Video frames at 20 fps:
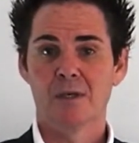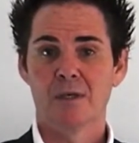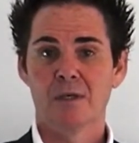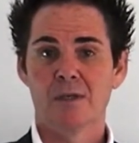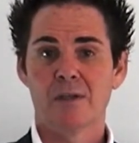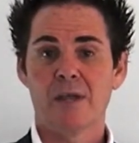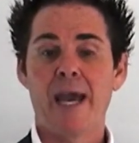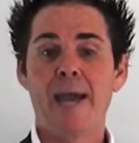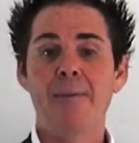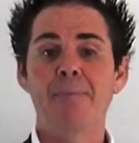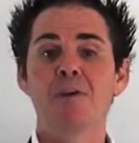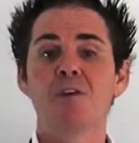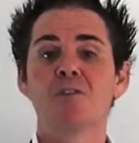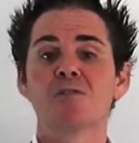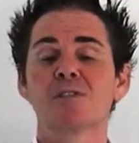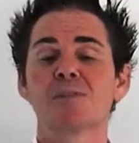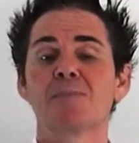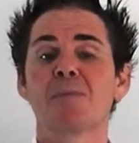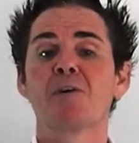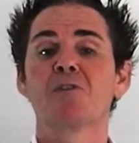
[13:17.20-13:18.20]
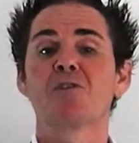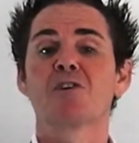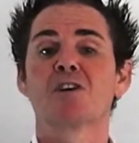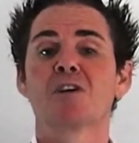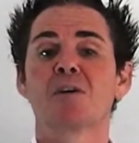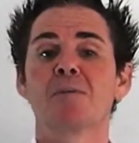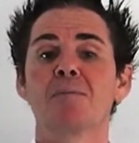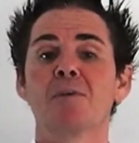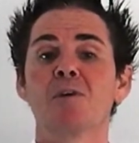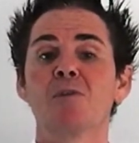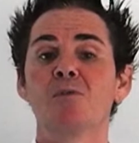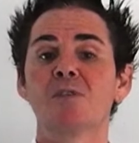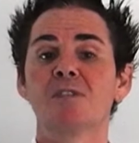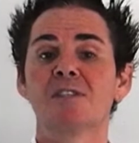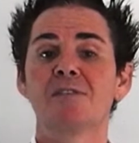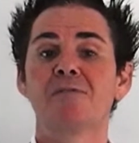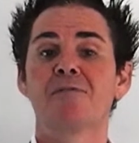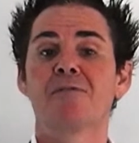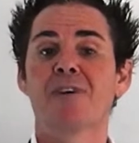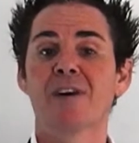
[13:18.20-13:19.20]
The Happy Non-Smoker
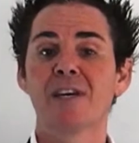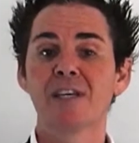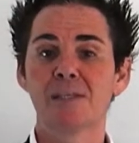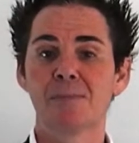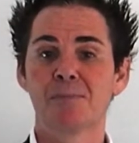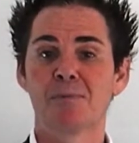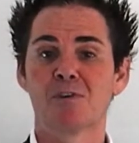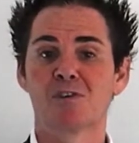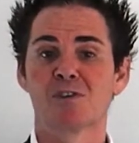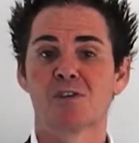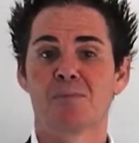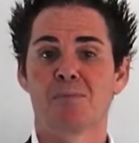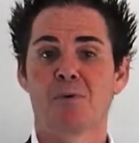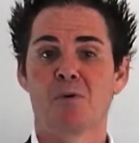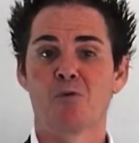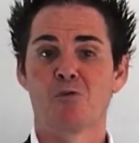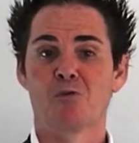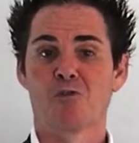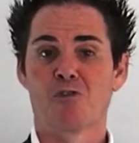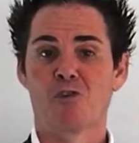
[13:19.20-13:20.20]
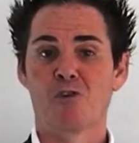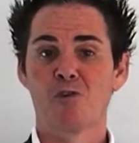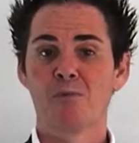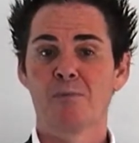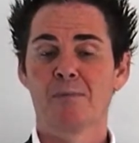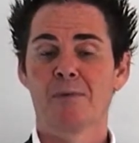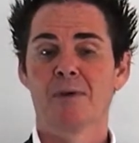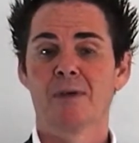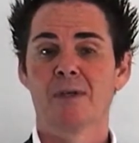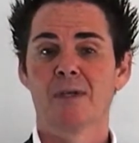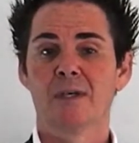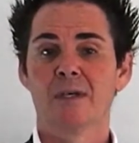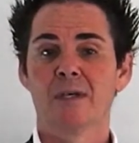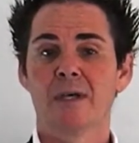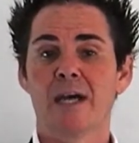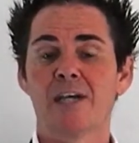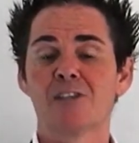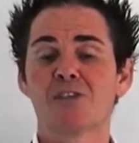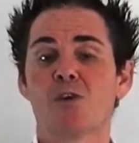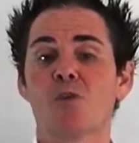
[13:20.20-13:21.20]
Community Facebook support group
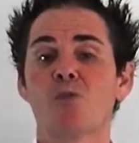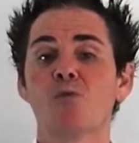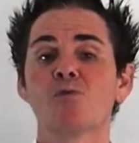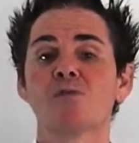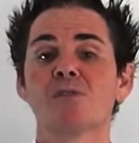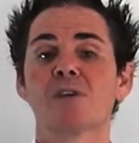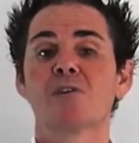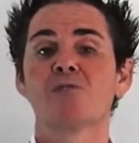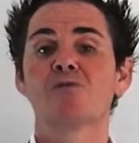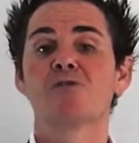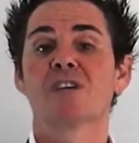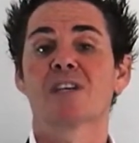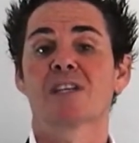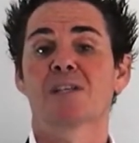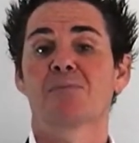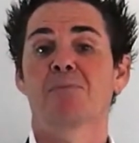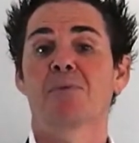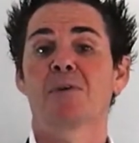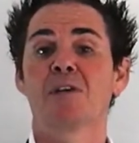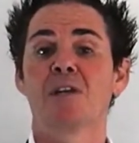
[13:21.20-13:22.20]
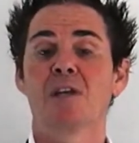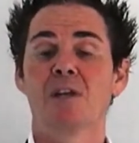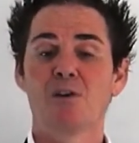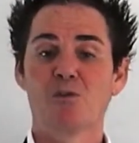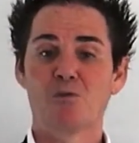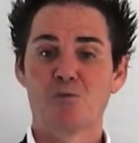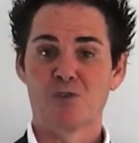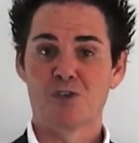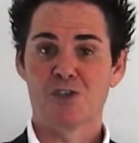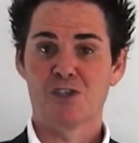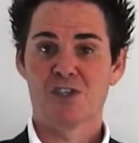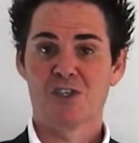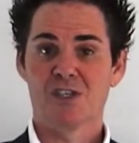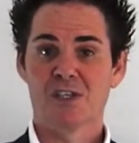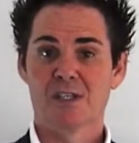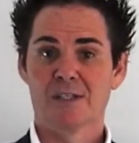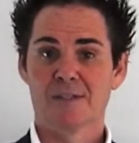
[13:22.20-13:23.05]
has also just been launched.